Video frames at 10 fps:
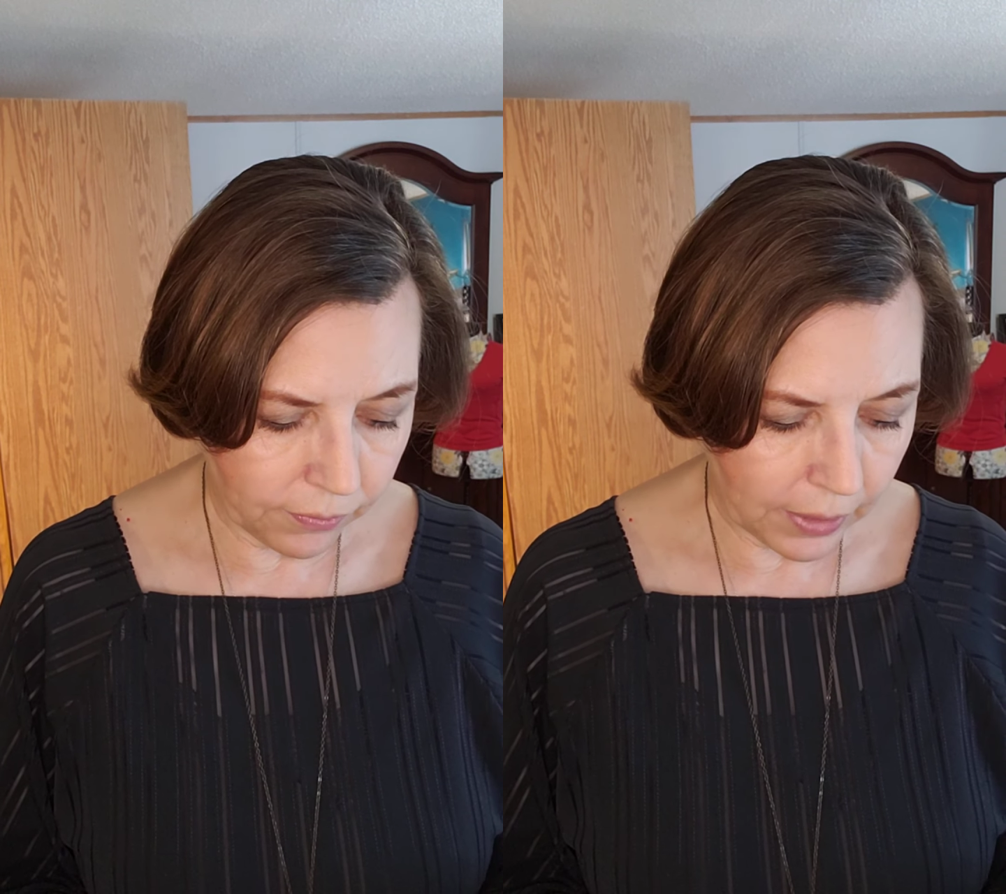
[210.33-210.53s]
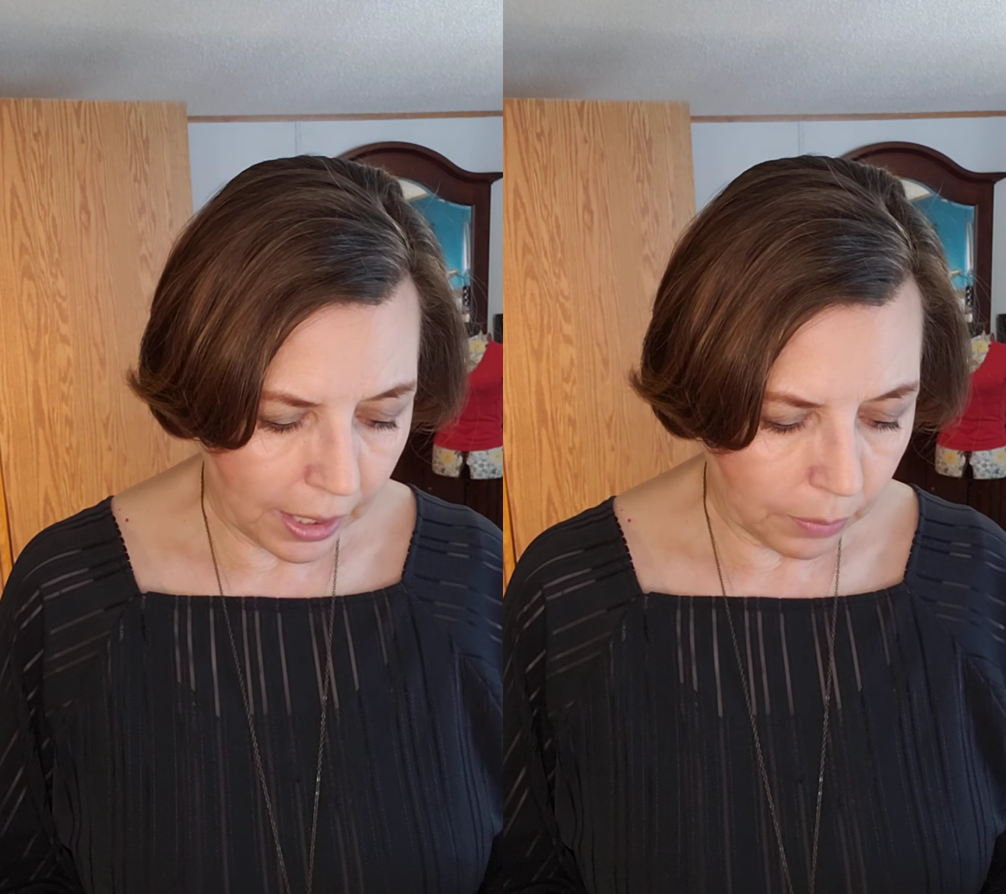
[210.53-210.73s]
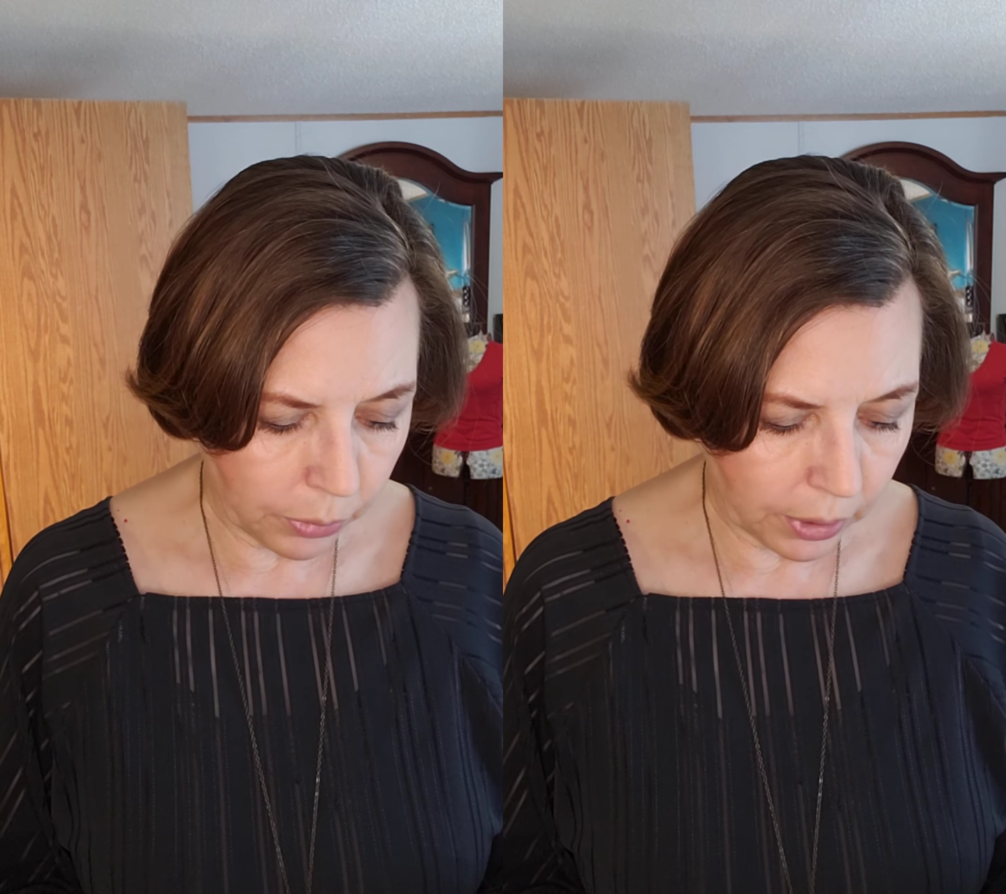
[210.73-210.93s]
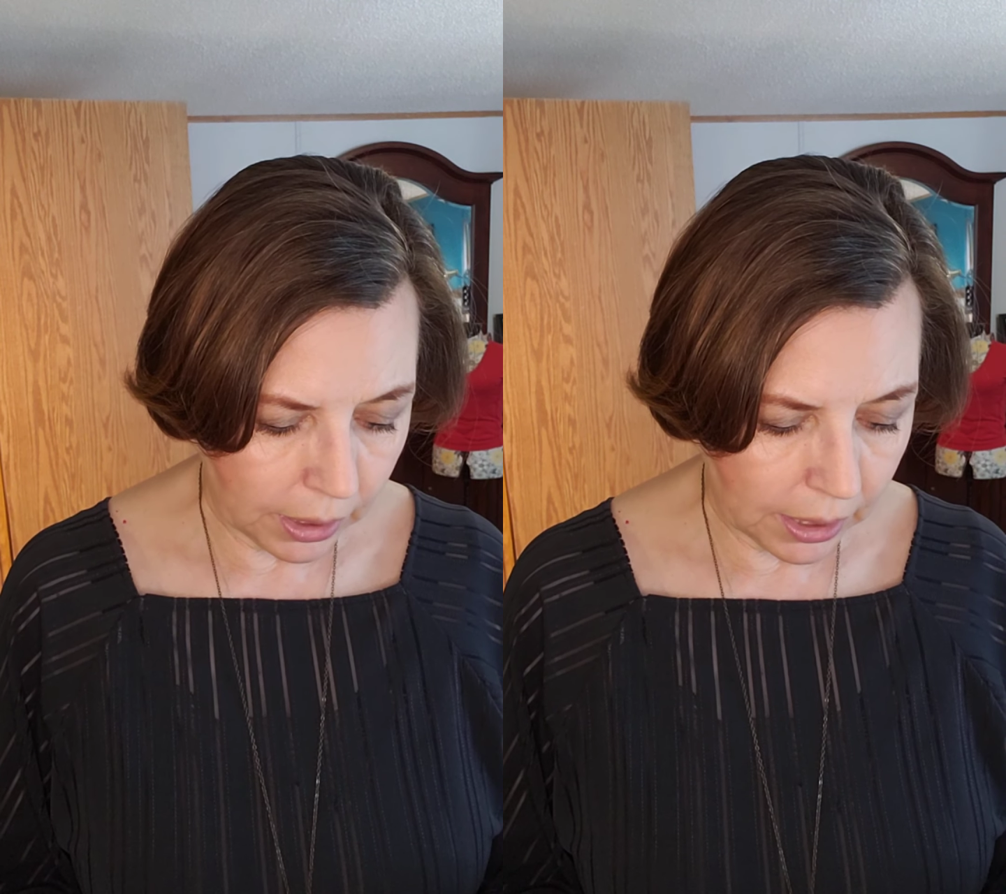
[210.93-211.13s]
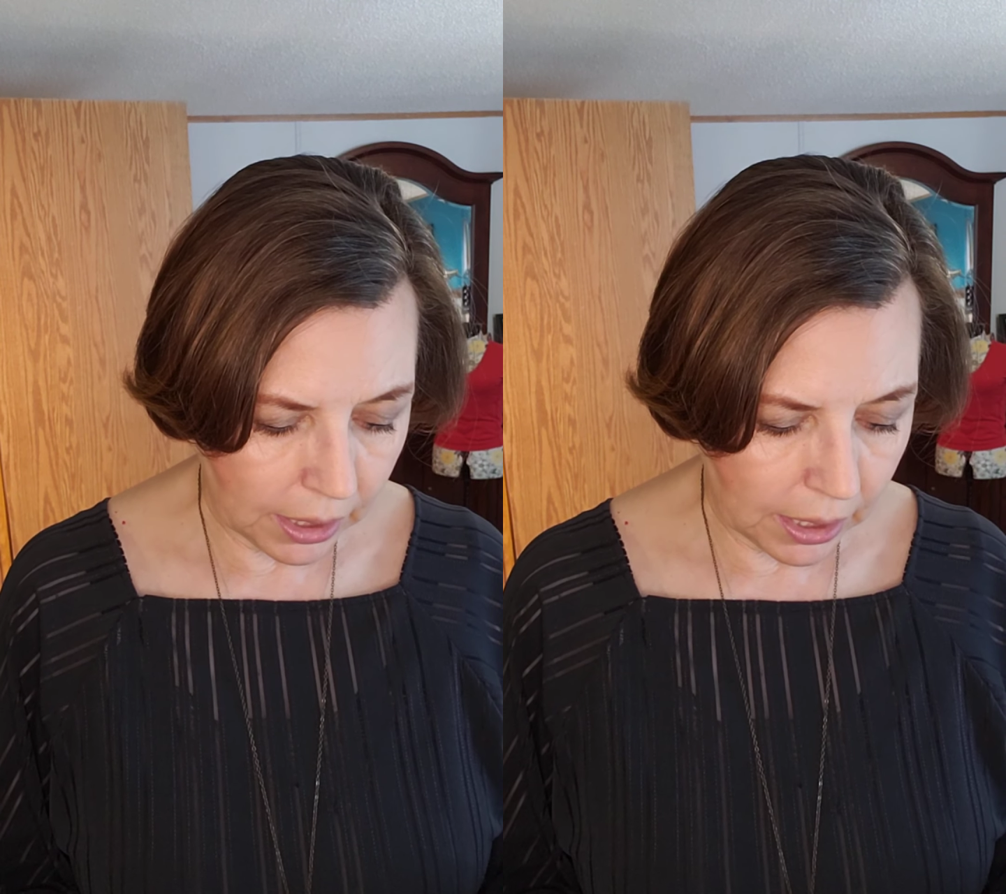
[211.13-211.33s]

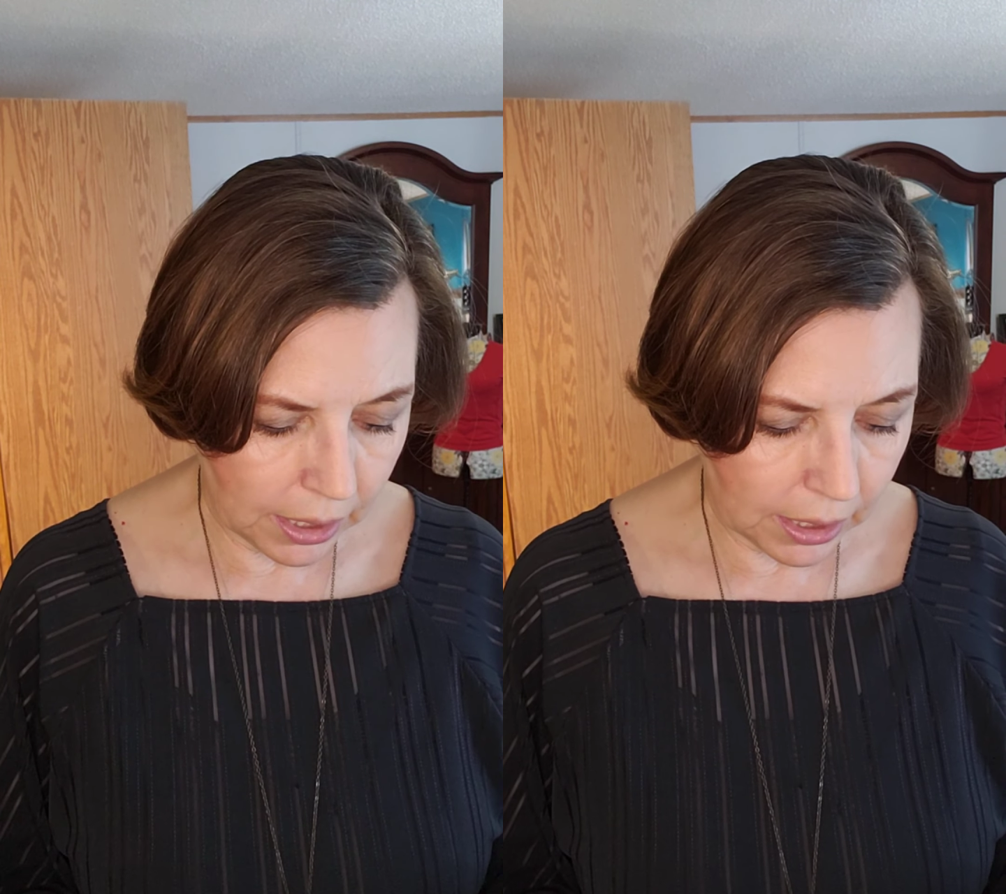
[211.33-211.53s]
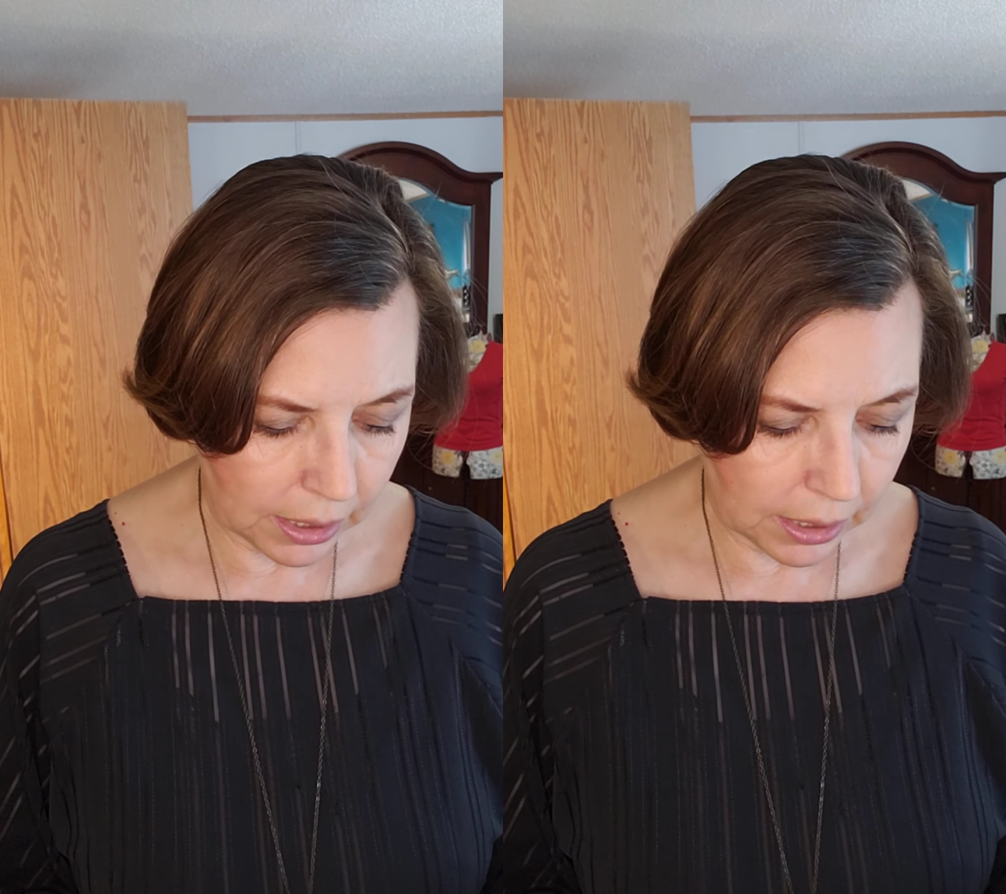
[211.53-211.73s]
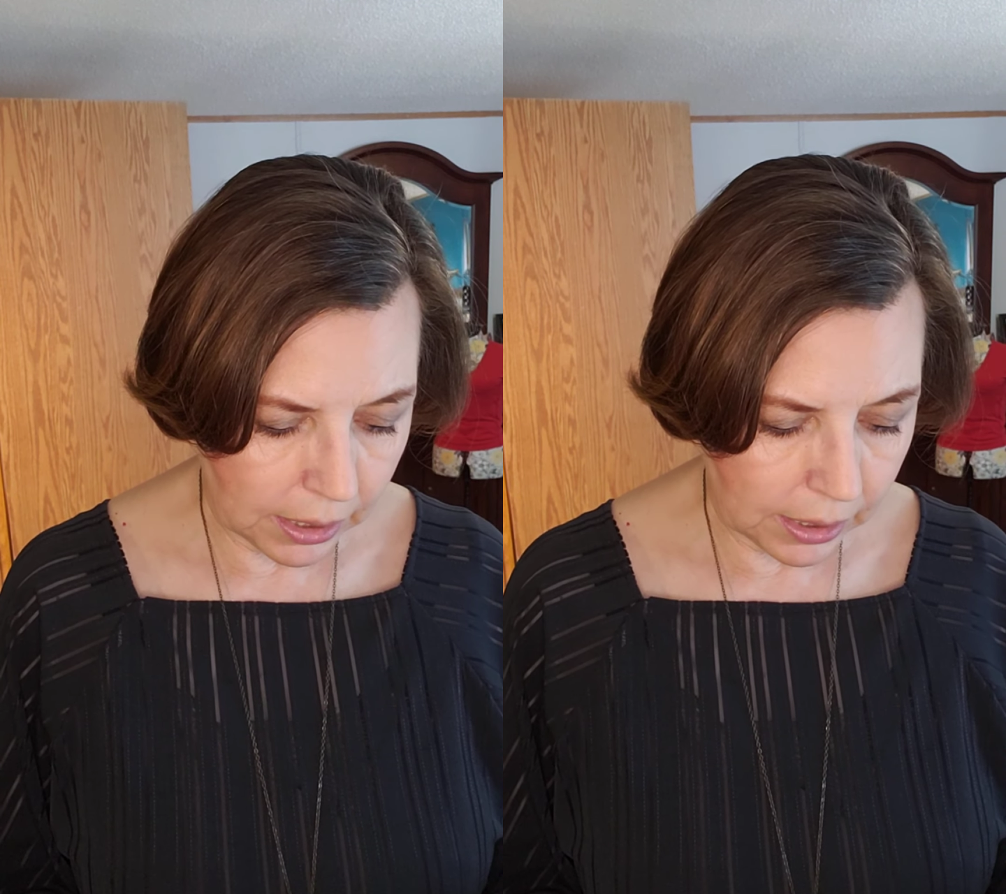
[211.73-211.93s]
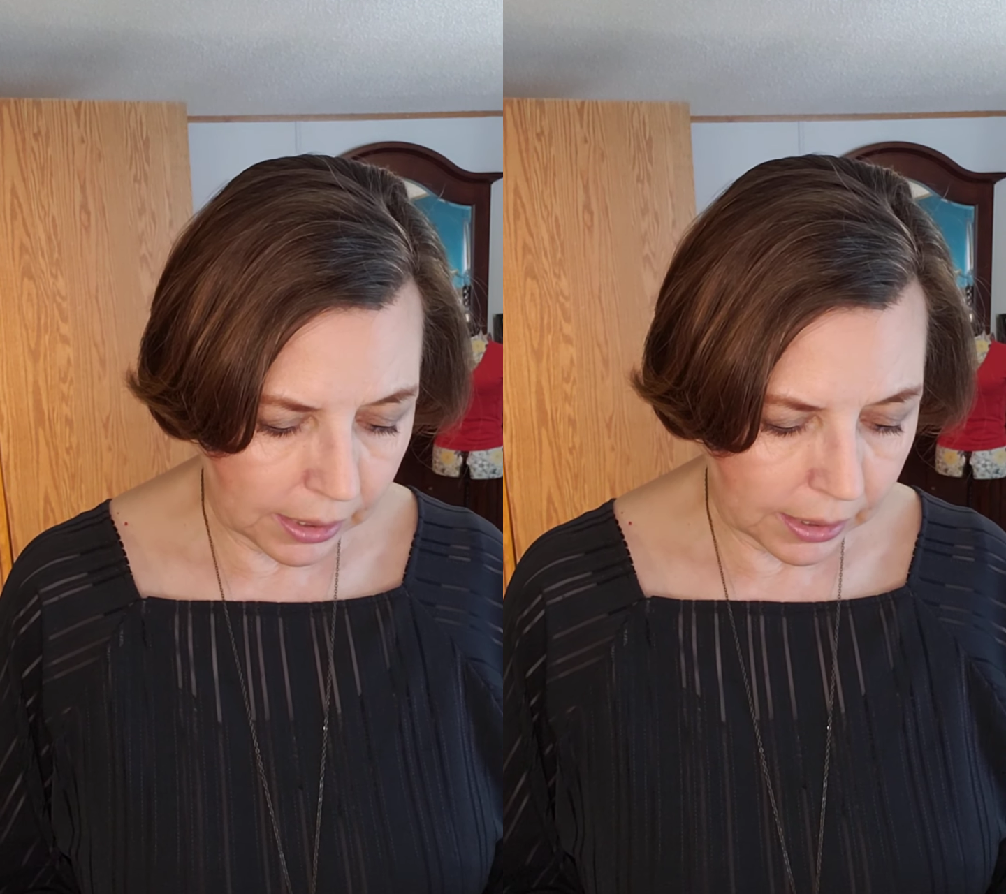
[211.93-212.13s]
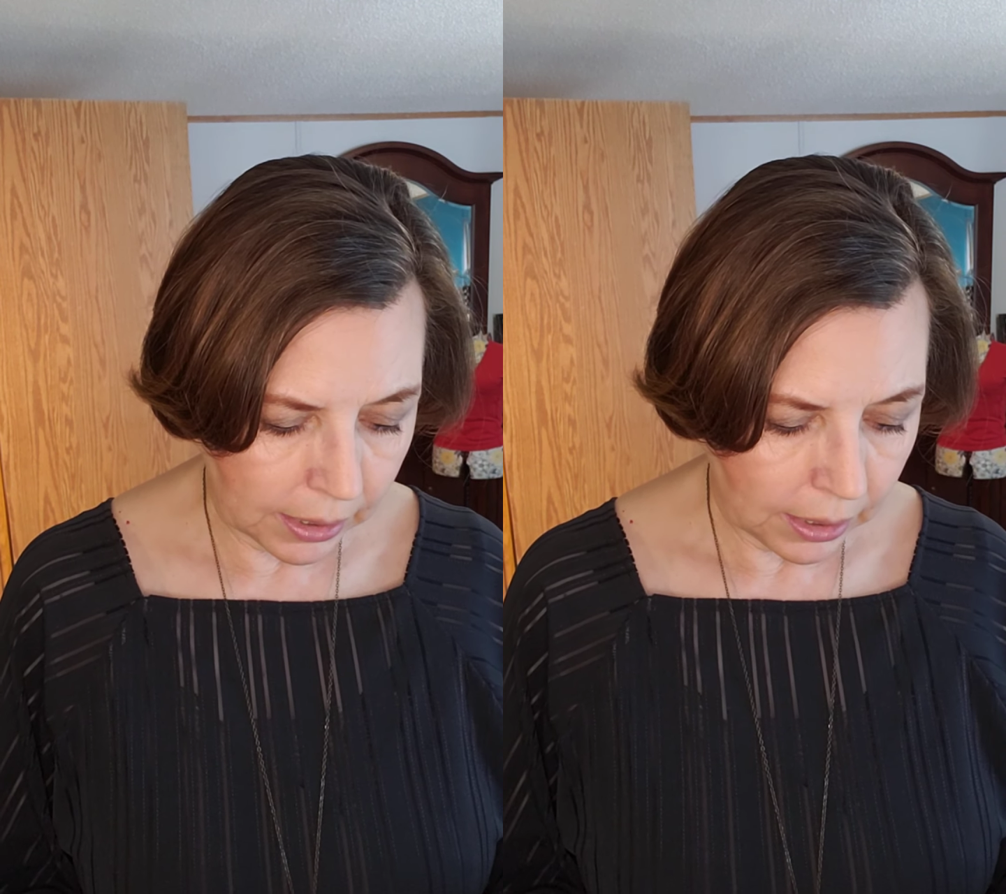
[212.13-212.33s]
fabric
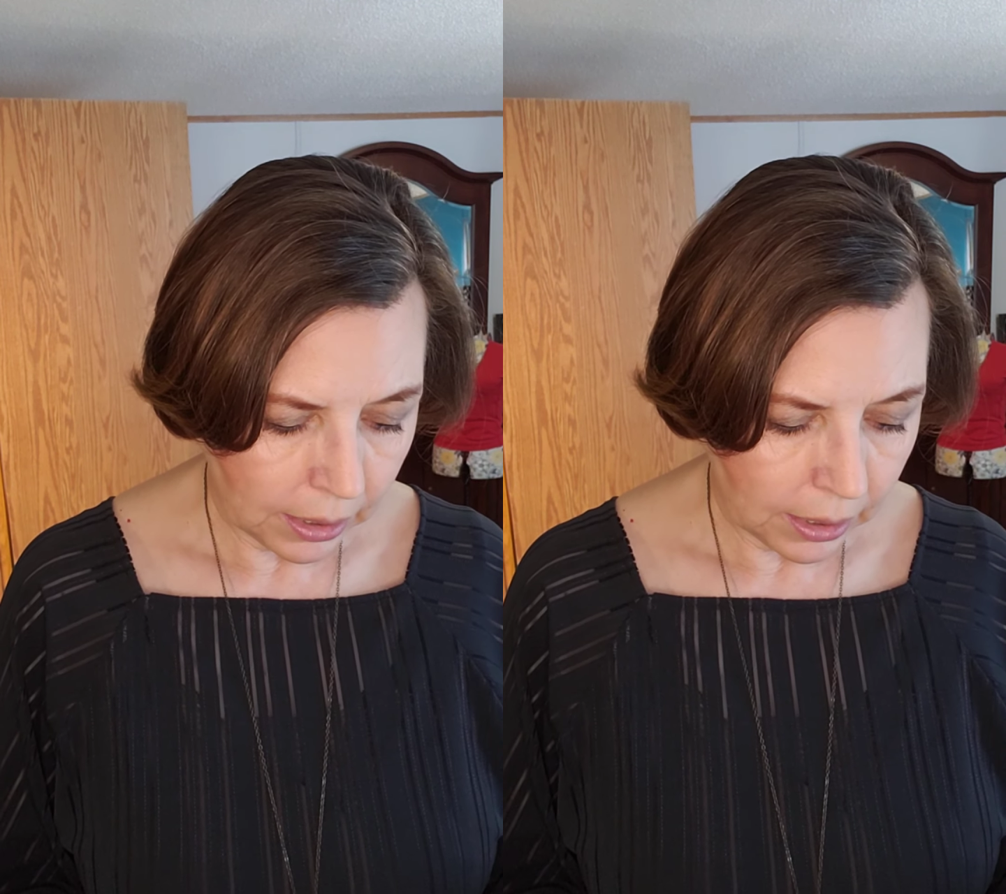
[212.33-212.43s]
is